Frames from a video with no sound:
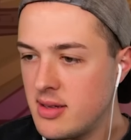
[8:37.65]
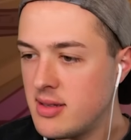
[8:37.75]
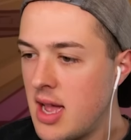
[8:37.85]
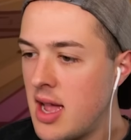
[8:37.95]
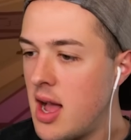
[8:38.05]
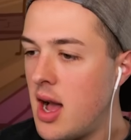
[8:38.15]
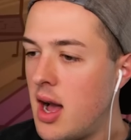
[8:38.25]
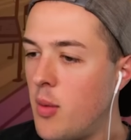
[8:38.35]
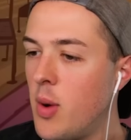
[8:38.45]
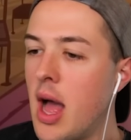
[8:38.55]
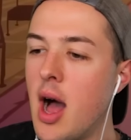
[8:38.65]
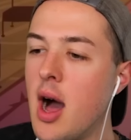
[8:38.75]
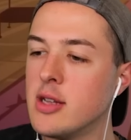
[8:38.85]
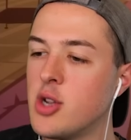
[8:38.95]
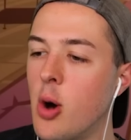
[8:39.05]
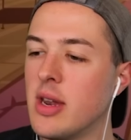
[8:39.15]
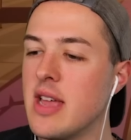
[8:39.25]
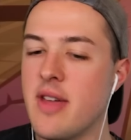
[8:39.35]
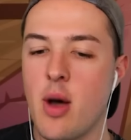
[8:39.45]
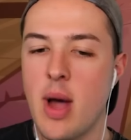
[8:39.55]
hey, uh, well, uh, don't
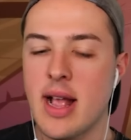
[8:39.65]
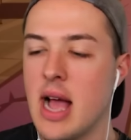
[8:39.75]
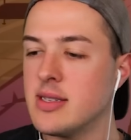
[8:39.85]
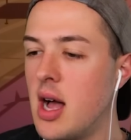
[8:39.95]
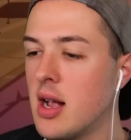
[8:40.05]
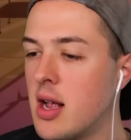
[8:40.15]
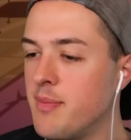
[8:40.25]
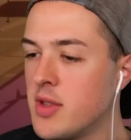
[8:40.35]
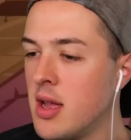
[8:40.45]
leave yet. Wait, guys, uh,